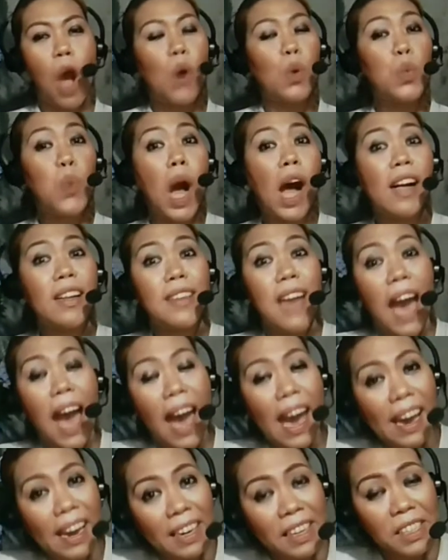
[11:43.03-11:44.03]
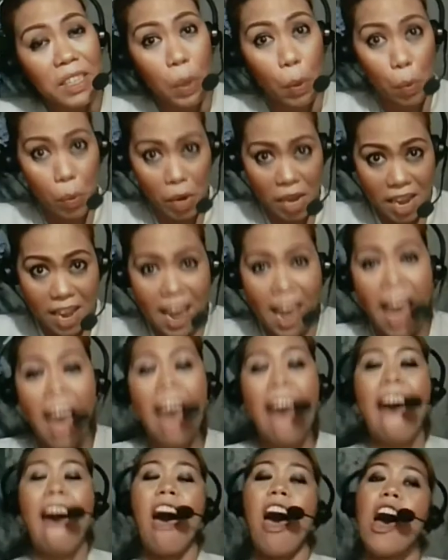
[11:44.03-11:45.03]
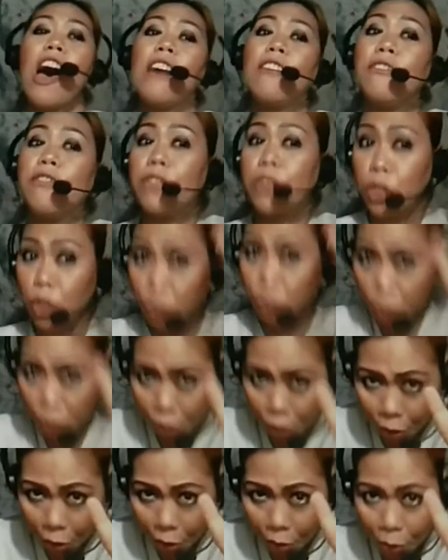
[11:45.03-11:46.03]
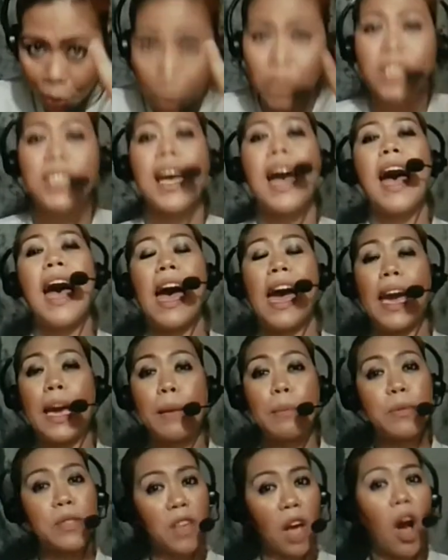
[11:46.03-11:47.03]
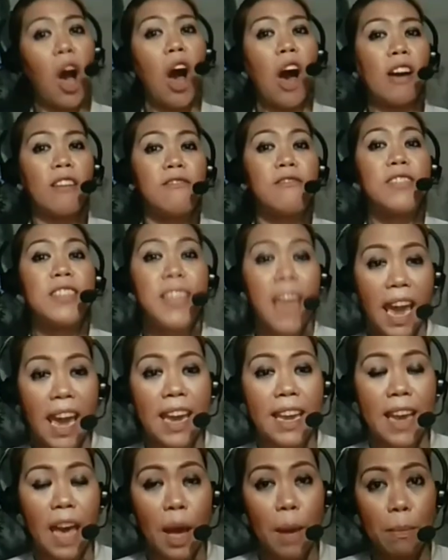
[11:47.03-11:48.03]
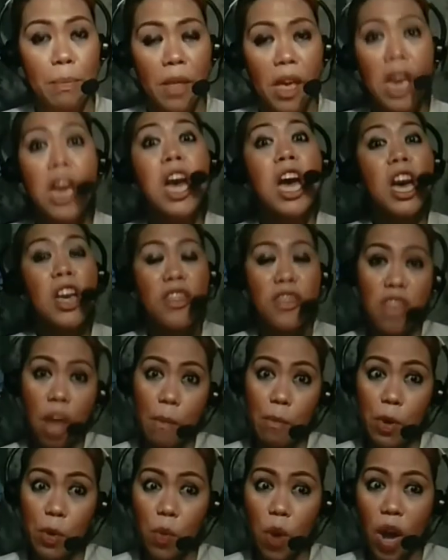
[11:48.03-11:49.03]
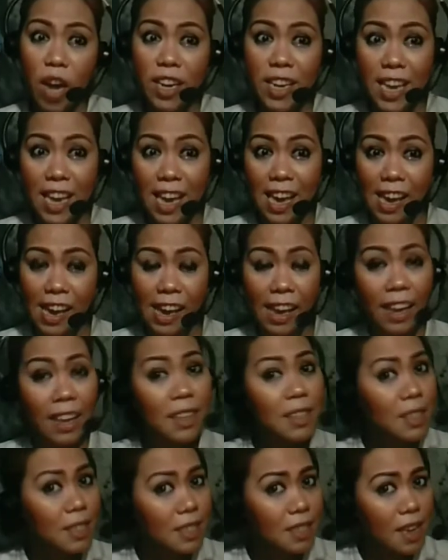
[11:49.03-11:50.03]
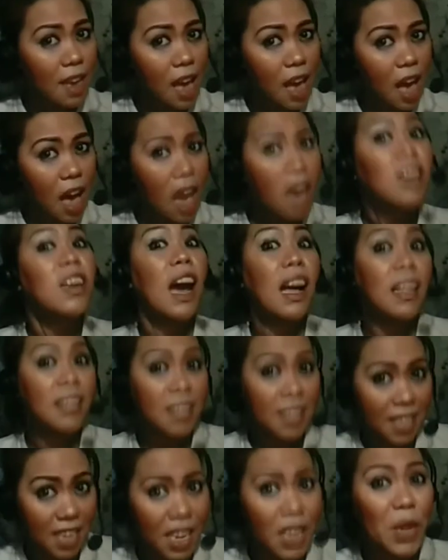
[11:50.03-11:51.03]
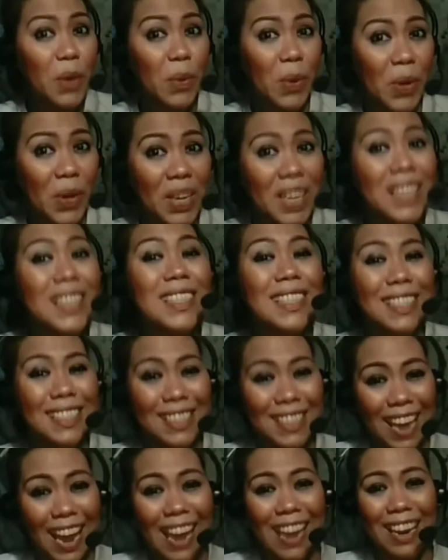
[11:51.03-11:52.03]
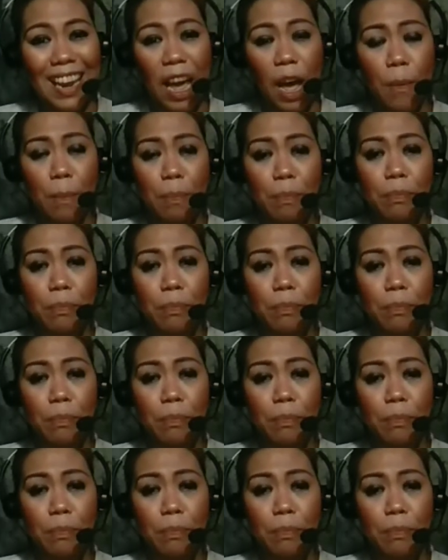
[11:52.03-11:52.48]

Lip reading: Well, guys, we have 2 types of data. Number 1 is continuous data.